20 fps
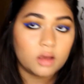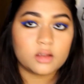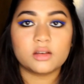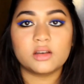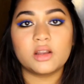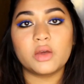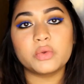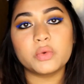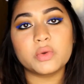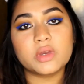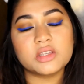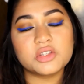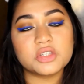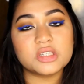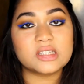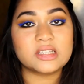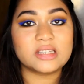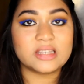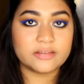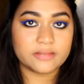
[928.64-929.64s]
Now you can
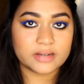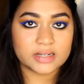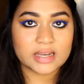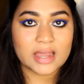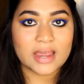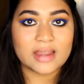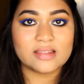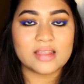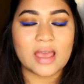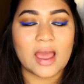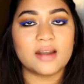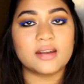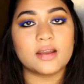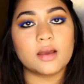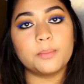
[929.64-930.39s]
just leave it like that,